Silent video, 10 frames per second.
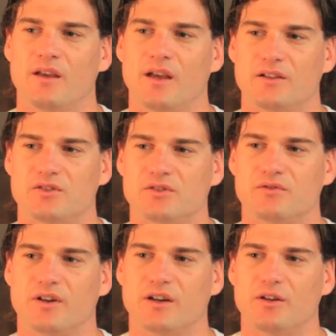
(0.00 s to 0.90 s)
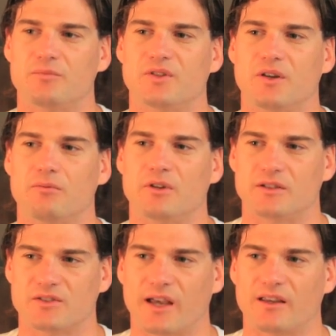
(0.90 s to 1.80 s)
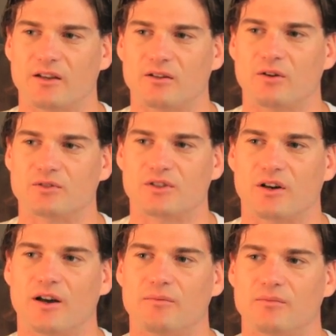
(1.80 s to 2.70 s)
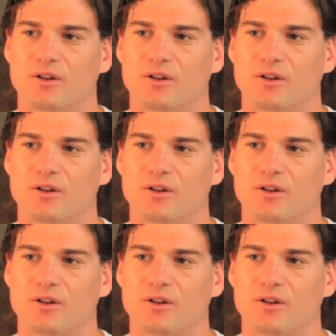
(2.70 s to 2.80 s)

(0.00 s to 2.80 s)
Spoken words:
and she was very observant and taking a long time,